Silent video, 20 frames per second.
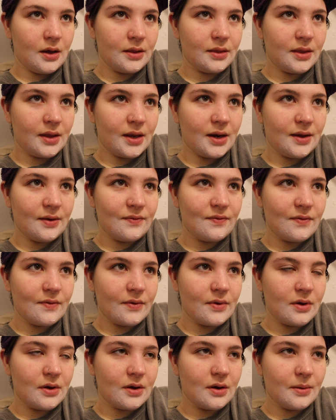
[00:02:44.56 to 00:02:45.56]
that
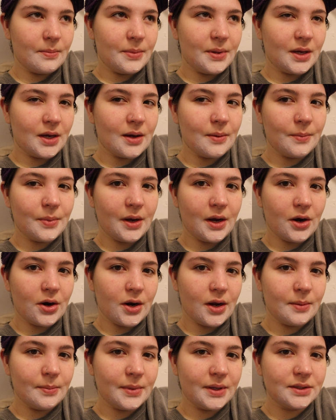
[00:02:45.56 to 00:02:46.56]
I've been
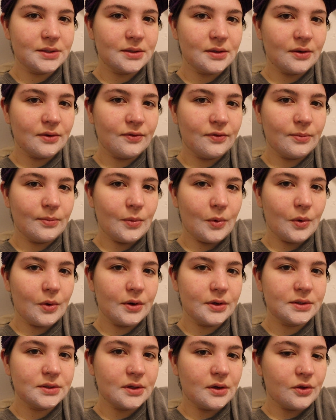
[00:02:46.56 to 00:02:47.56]
comparing myself
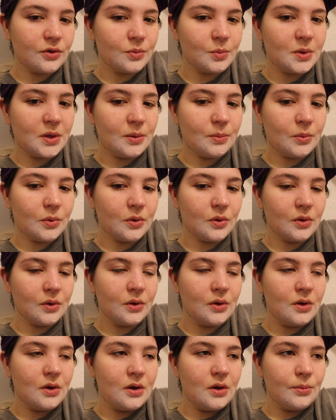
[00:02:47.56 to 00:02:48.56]
more to other people.
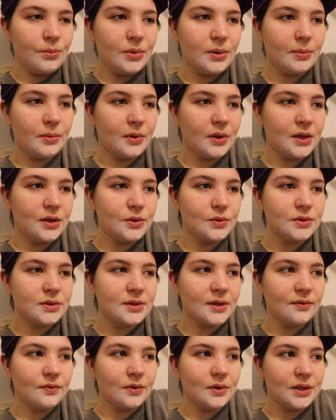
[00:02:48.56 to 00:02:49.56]
People I used
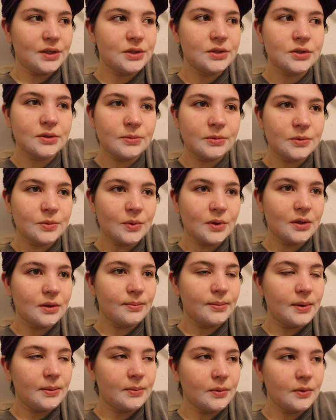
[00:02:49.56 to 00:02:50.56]
to have relationships with,
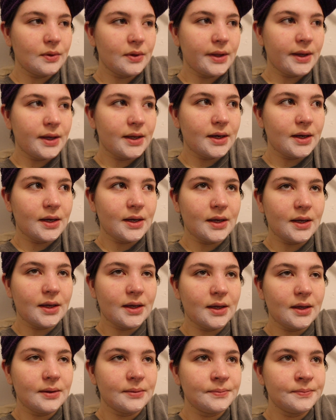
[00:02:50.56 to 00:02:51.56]
people that
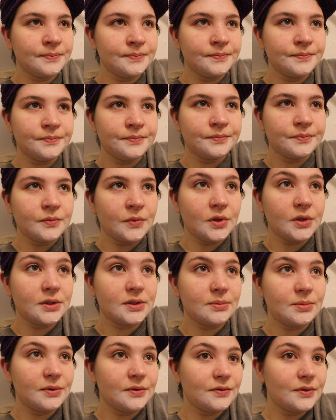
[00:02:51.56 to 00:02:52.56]
I
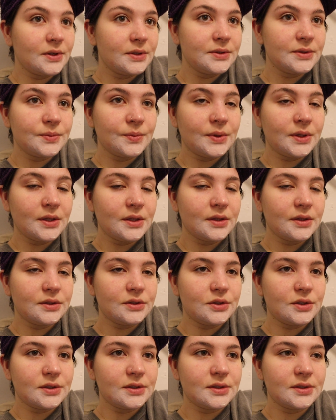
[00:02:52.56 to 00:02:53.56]
used to be friends
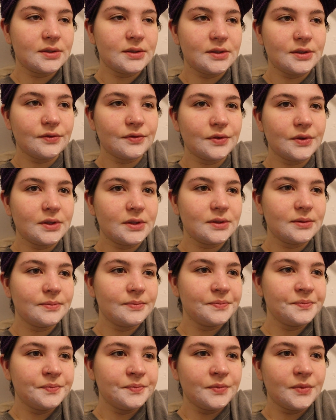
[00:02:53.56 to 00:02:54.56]
with, just different
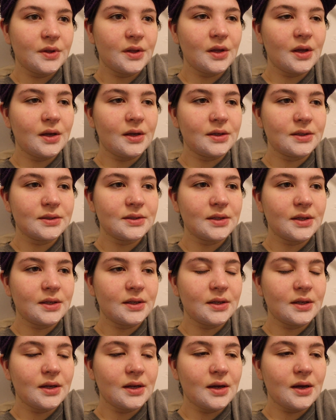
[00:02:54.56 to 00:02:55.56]
things.
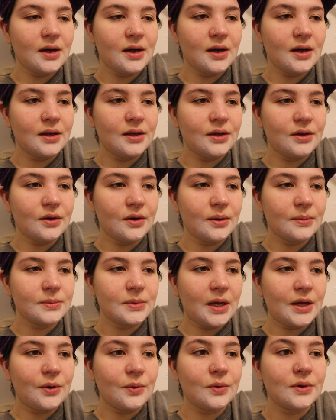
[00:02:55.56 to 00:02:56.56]
And you know,
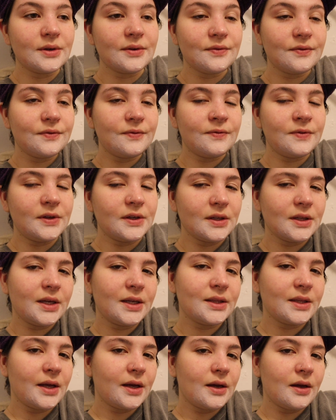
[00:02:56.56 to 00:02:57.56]
I don't want to feel
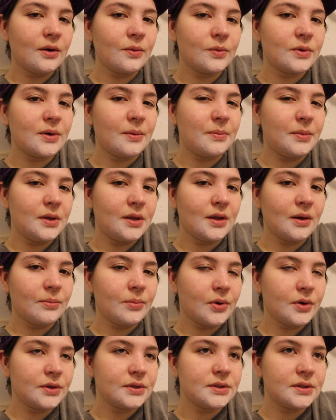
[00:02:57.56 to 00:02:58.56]
like that. I don't want to be that
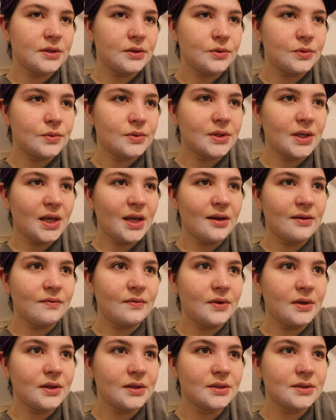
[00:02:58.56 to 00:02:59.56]
person who's like
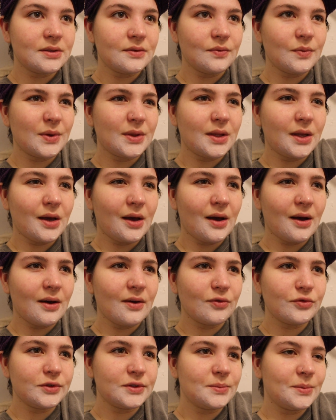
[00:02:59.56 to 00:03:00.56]
envious of what they
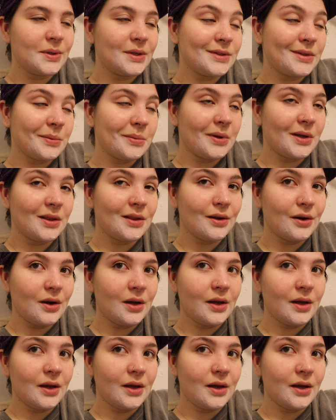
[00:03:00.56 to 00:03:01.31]
have just because I'm not there